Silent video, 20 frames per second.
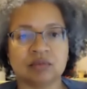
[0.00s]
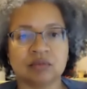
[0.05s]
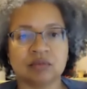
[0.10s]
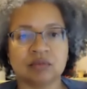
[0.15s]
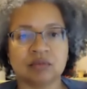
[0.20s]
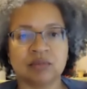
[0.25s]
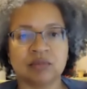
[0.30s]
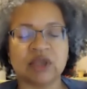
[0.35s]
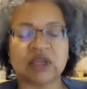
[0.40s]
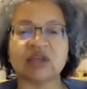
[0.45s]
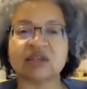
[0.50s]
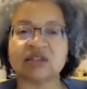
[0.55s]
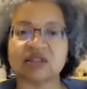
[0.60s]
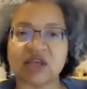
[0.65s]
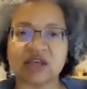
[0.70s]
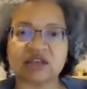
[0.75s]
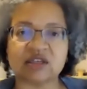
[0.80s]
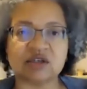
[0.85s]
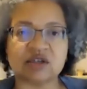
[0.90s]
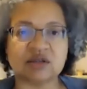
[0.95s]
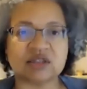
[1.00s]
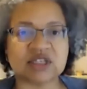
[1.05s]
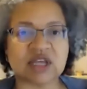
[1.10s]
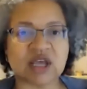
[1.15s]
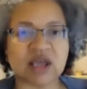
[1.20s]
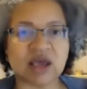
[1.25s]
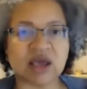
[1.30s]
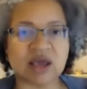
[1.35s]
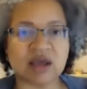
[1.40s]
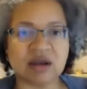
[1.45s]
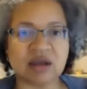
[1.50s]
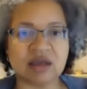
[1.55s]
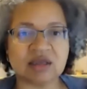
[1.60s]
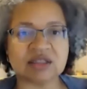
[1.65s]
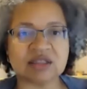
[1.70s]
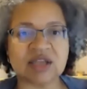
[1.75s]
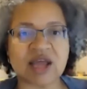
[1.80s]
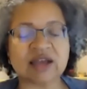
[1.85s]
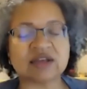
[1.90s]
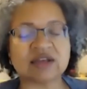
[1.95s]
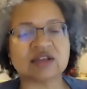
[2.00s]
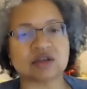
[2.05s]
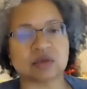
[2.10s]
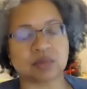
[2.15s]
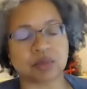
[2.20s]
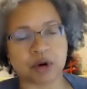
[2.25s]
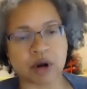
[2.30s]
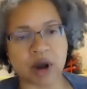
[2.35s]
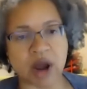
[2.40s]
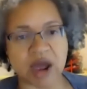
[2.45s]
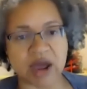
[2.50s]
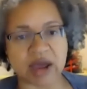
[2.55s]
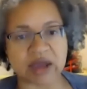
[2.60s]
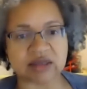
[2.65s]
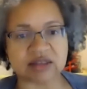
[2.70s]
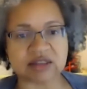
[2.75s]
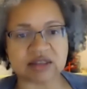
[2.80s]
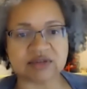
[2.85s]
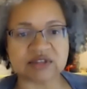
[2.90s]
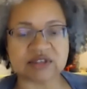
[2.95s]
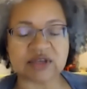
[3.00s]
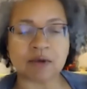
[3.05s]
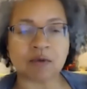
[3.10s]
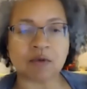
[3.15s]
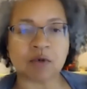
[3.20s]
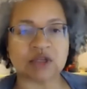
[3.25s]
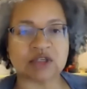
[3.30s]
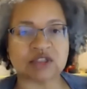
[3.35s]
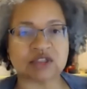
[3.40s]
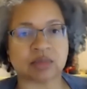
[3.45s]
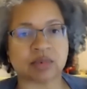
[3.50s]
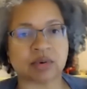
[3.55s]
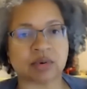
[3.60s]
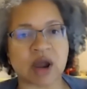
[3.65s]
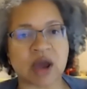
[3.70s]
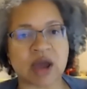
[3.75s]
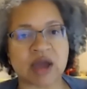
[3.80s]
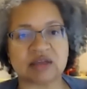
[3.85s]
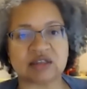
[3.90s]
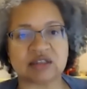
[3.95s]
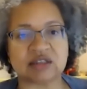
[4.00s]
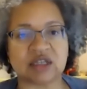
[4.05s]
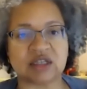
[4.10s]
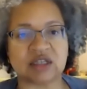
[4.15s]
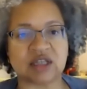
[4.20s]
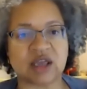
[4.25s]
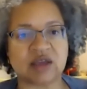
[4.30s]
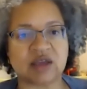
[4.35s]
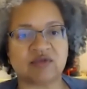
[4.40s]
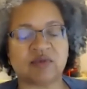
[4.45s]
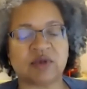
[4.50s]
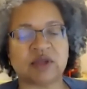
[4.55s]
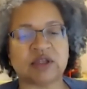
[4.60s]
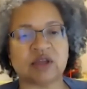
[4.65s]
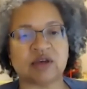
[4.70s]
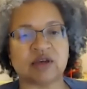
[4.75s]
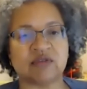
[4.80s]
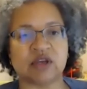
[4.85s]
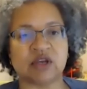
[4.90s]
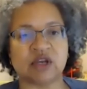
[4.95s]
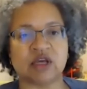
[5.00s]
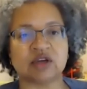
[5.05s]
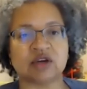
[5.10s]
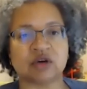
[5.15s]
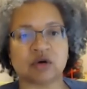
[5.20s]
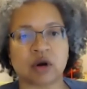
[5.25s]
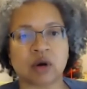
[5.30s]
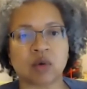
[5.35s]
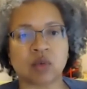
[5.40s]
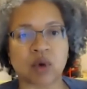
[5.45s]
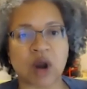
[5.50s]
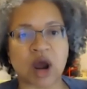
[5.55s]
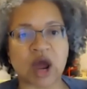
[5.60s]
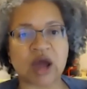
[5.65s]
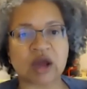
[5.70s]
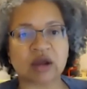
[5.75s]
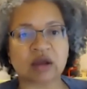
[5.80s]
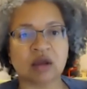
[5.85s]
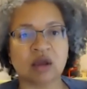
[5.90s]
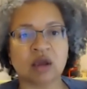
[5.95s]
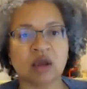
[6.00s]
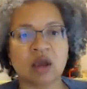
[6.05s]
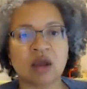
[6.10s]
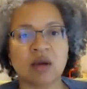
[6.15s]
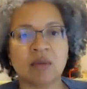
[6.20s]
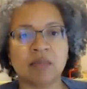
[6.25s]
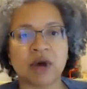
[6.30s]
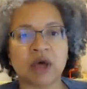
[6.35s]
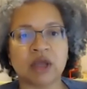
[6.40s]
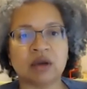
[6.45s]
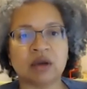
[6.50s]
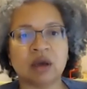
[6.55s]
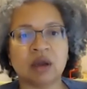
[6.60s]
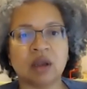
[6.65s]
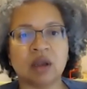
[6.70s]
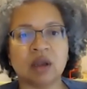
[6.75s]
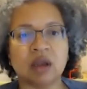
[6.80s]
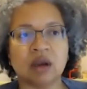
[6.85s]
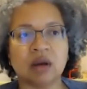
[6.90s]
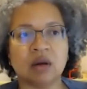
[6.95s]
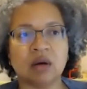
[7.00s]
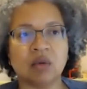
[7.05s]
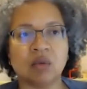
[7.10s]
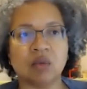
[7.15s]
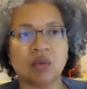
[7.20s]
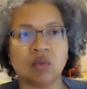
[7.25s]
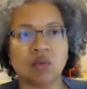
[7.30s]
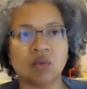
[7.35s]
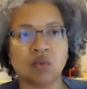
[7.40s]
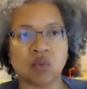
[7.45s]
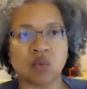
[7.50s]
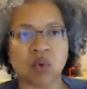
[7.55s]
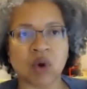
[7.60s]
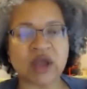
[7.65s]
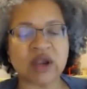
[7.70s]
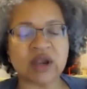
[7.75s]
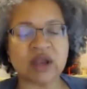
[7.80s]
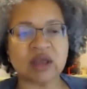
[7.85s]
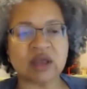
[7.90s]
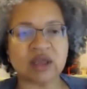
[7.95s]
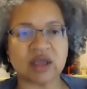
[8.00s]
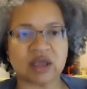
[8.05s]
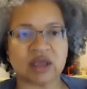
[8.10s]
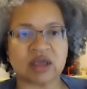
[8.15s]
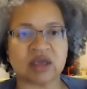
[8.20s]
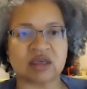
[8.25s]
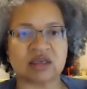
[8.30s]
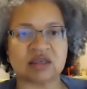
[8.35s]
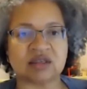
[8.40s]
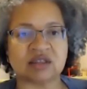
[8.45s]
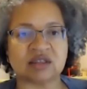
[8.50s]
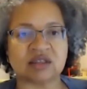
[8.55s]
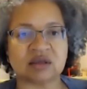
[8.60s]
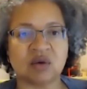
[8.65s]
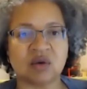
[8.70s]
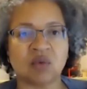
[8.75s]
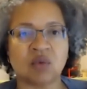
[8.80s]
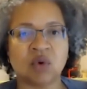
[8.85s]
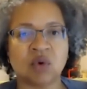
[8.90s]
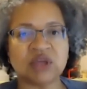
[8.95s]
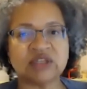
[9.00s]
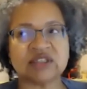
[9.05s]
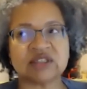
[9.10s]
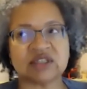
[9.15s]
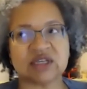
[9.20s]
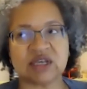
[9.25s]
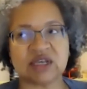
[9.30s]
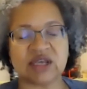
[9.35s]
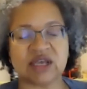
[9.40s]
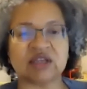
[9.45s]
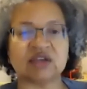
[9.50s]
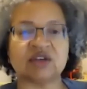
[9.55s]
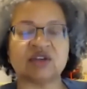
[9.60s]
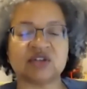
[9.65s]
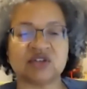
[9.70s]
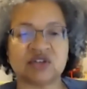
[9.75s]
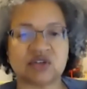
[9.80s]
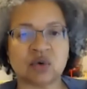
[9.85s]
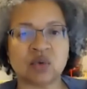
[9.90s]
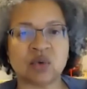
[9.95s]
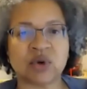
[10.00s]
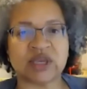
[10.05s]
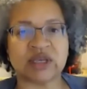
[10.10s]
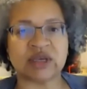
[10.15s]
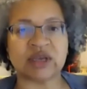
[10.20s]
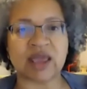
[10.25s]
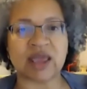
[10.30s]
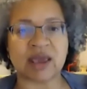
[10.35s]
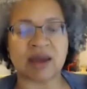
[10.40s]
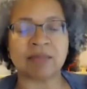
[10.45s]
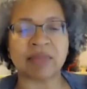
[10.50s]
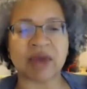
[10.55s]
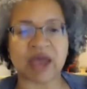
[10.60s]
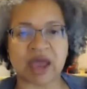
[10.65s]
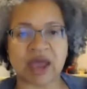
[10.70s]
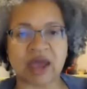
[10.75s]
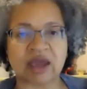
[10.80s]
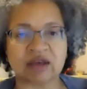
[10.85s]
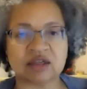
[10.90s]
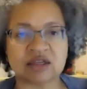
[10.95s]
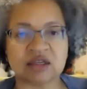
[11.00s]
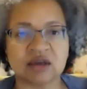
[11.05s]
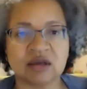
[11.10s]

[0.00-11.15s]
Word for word: Because as you said, it's not a surprise. If someone's surprised, then they've been living under a rock. But what is, what's the ensuing impact?